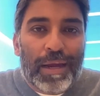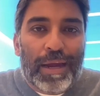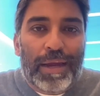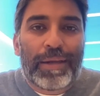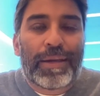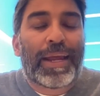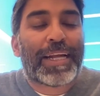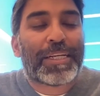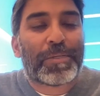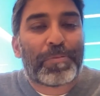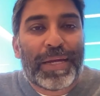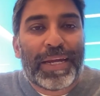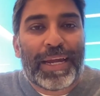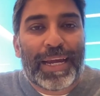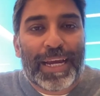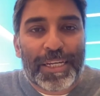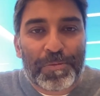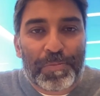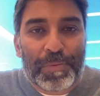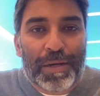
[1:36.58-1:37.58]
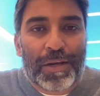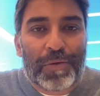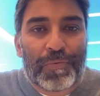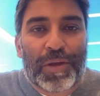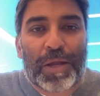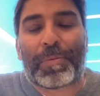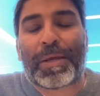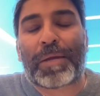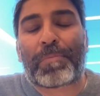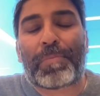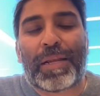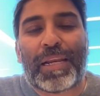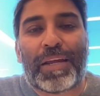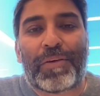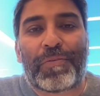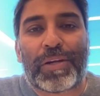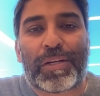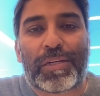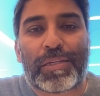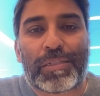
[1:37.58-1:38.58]
in HPE Ezmeral, we are big
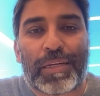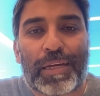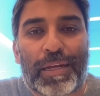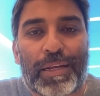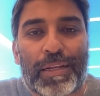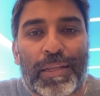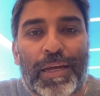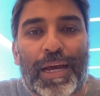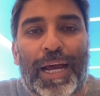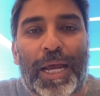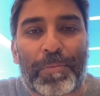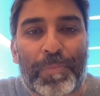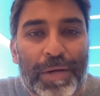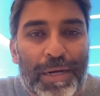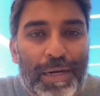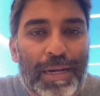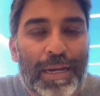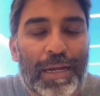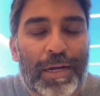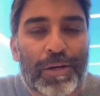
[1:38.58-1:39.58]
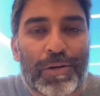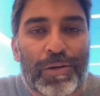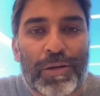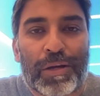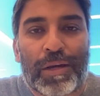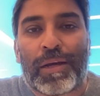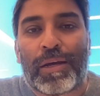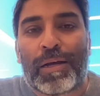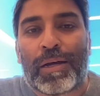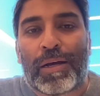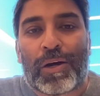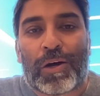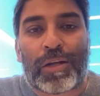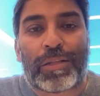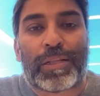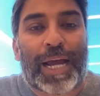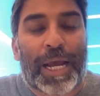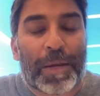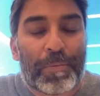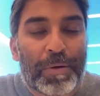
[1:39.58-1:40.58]
believers in the hybrid cloud
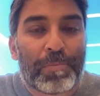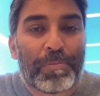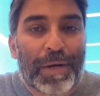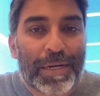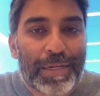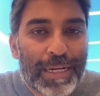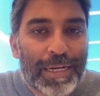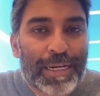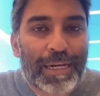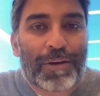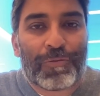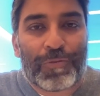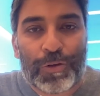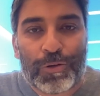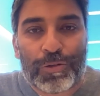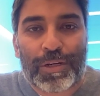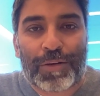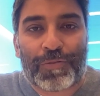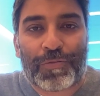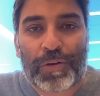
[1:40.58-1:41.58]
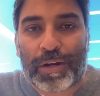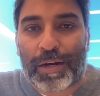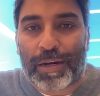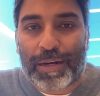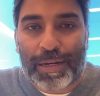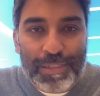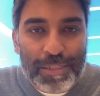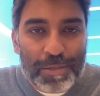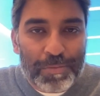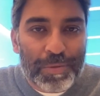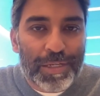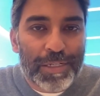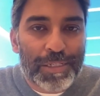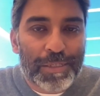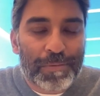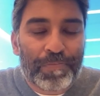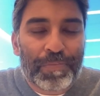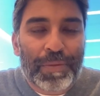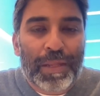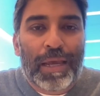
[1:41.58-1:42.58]
or the hybrid multi-cloud future for our
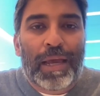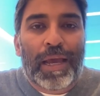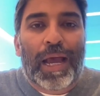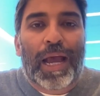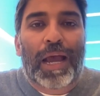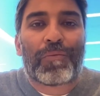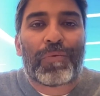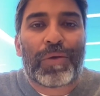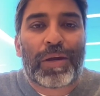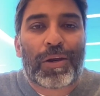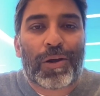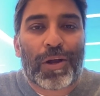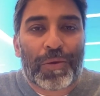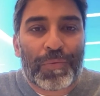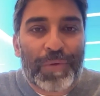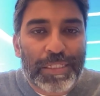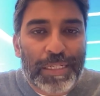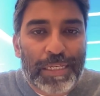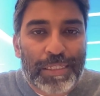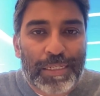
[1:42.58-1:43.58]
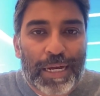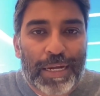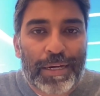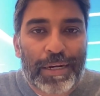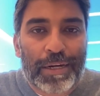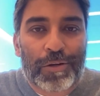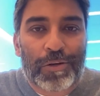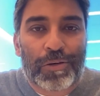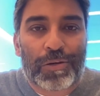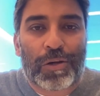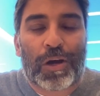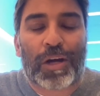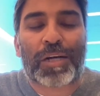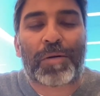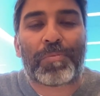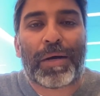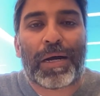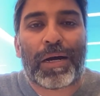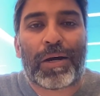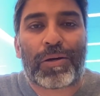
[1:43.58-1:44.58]
customers and we're always excited to
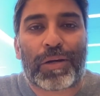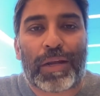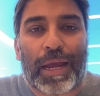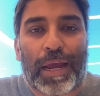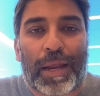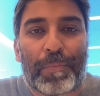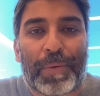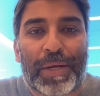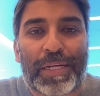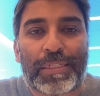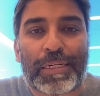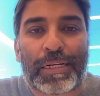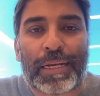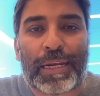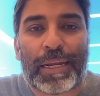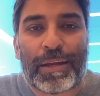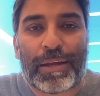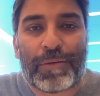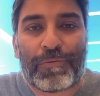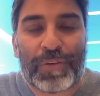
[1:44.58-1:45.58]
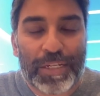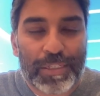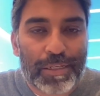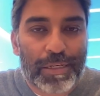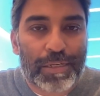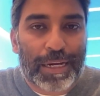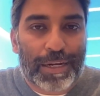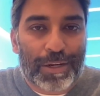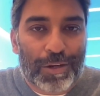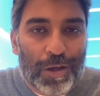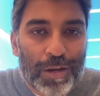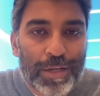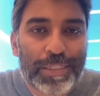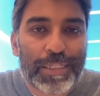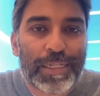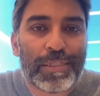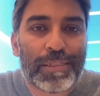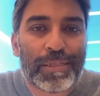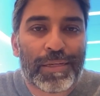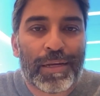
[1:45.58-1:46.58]
talk about and basically feature
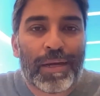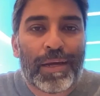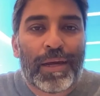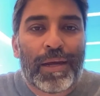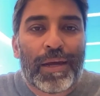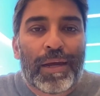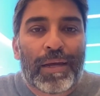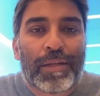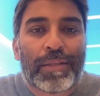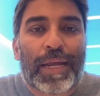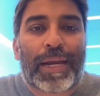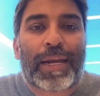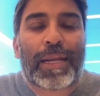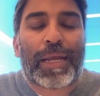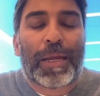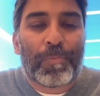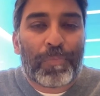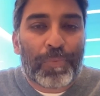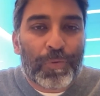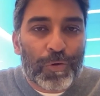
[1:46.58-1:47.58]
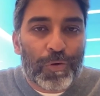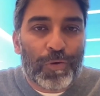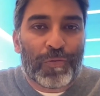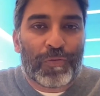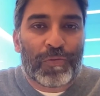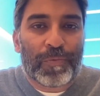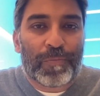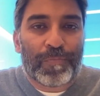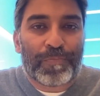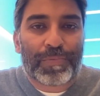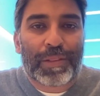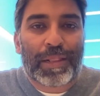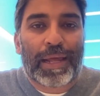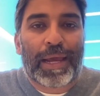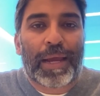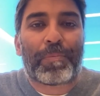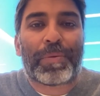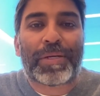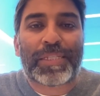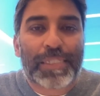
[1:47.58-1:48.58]
technologies that improve
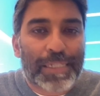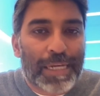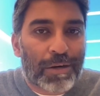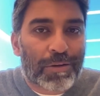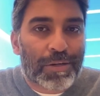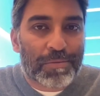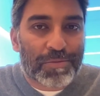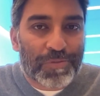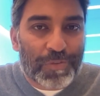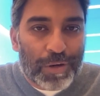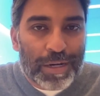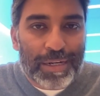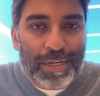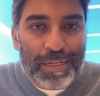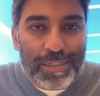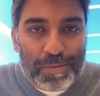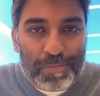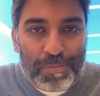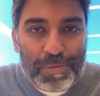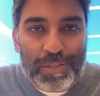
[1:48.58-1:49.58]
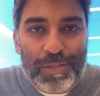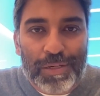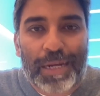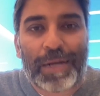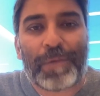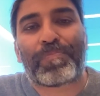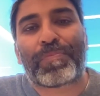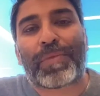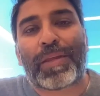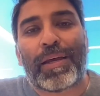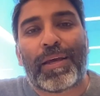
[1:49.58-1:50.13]
like business outcomes for our customers, right?